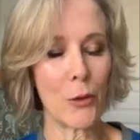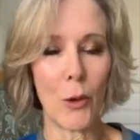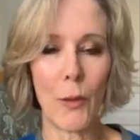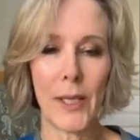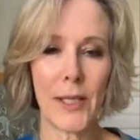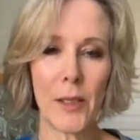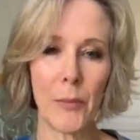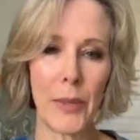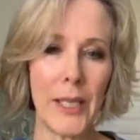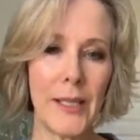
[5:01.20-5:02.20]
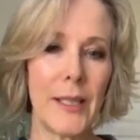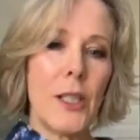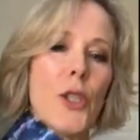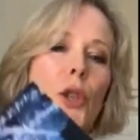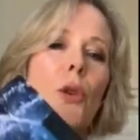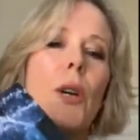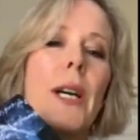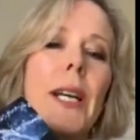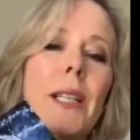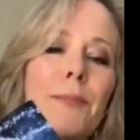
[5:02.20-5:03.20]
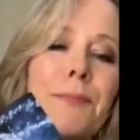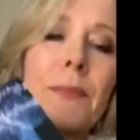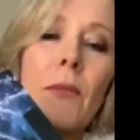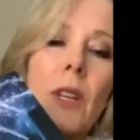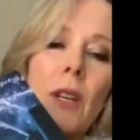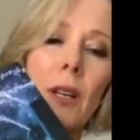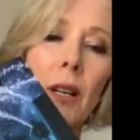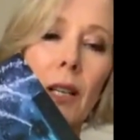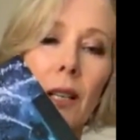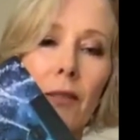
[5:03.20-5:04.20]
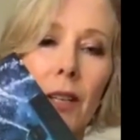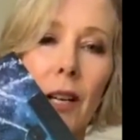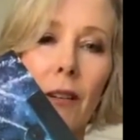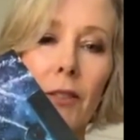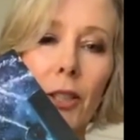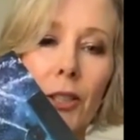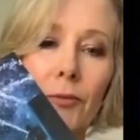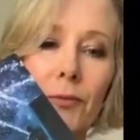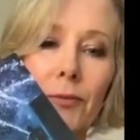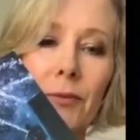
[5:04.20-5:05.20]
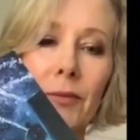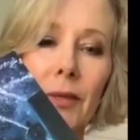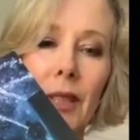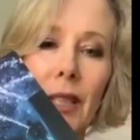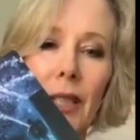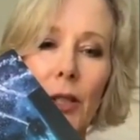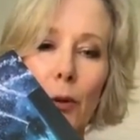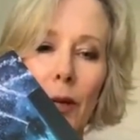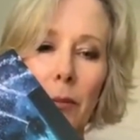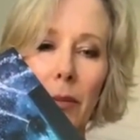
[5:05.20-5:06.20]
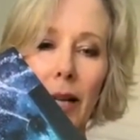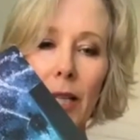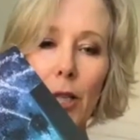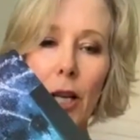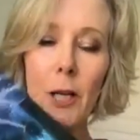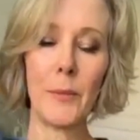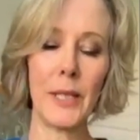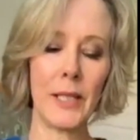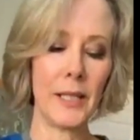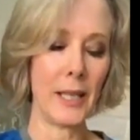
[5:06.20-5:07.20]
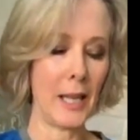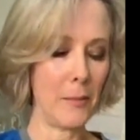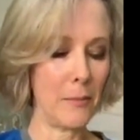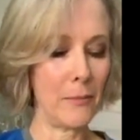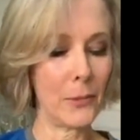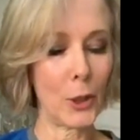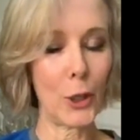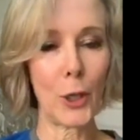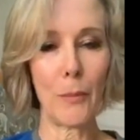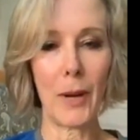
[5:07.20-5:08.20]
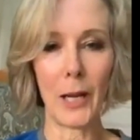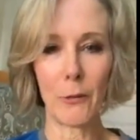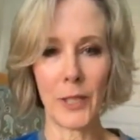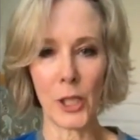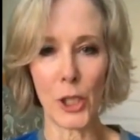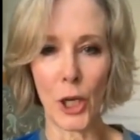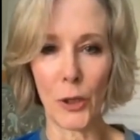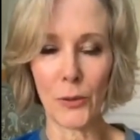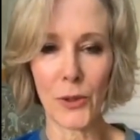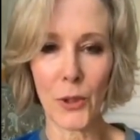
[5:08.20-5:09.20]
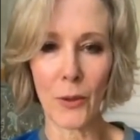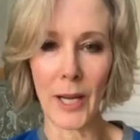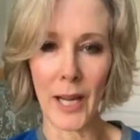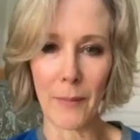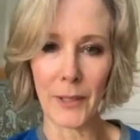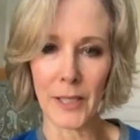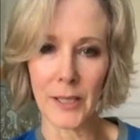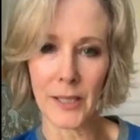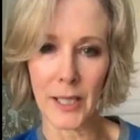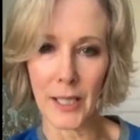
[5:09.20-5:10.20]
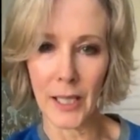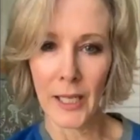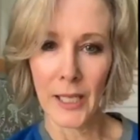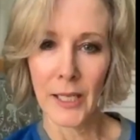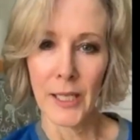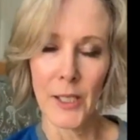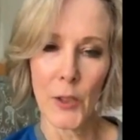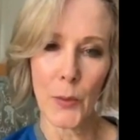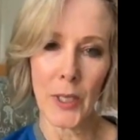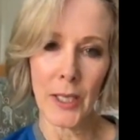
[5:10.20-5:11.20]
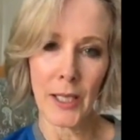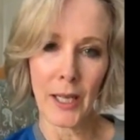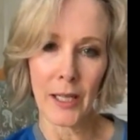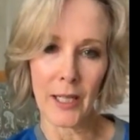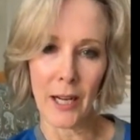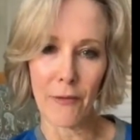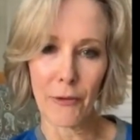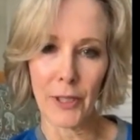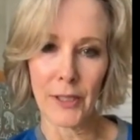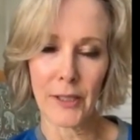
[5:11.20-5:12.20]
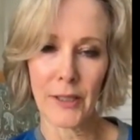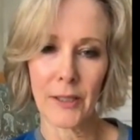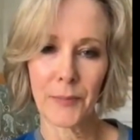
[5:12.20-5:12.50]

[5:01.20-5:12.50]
Wisdom, Peace, and Joy. I love the cover. It's written by a gentleman named Kirk Byron Jones, who I happened to see speak at a conference.